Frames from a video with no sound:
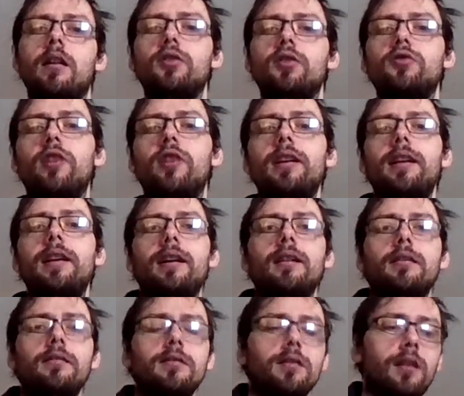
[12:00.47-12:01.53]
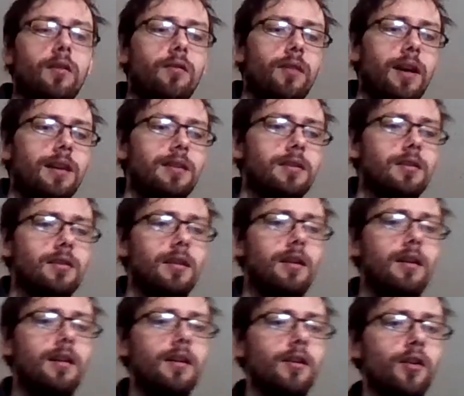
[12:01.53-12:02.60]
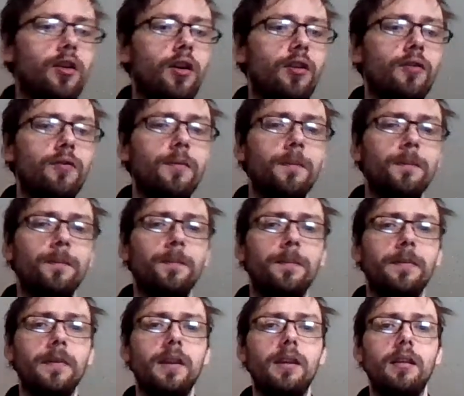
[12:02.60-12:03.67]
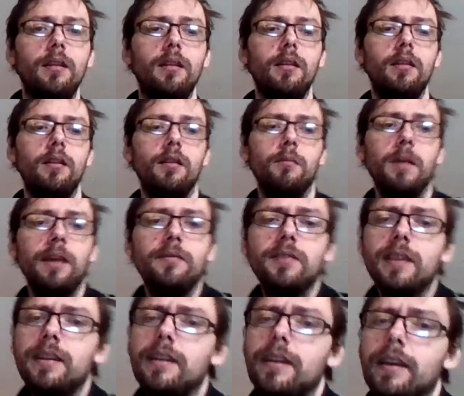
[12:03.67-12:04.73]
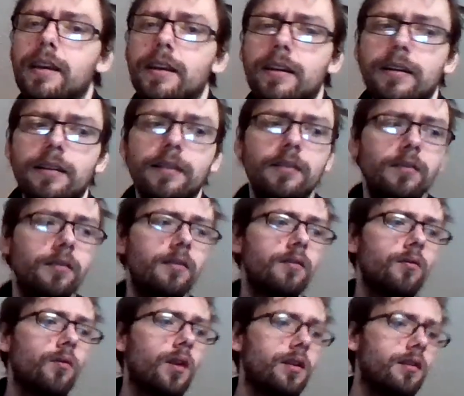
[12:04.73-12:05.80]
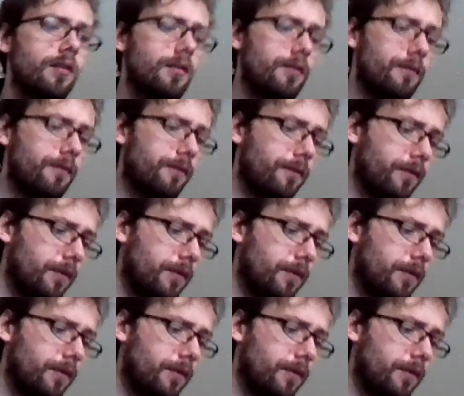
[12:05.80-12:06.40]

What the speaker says: Australia, so that's cool. I may have seen it in one of